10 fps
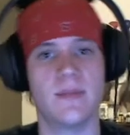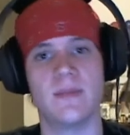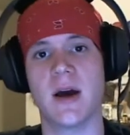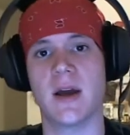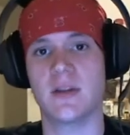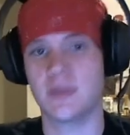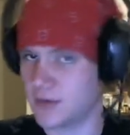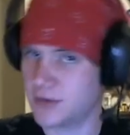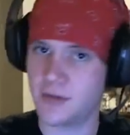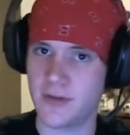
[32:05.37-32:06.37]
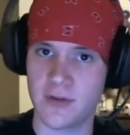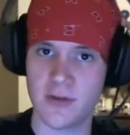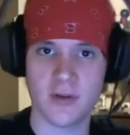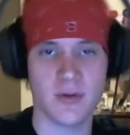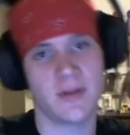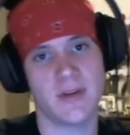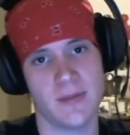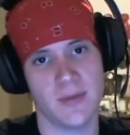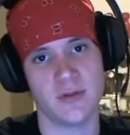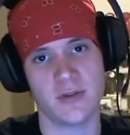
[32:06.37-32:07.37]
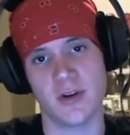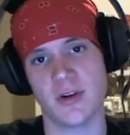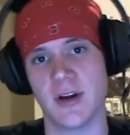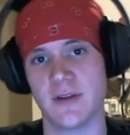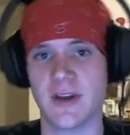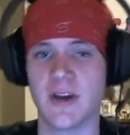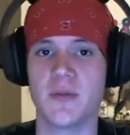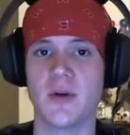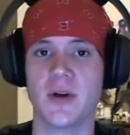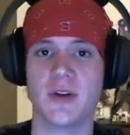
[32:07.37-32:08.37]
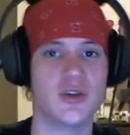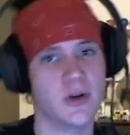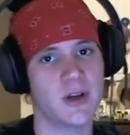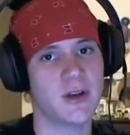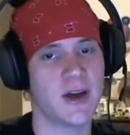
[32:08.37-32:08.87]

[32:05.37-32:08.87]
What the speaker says: My exclusive interview with TempOStarcraft. I hope you all enjoyed it.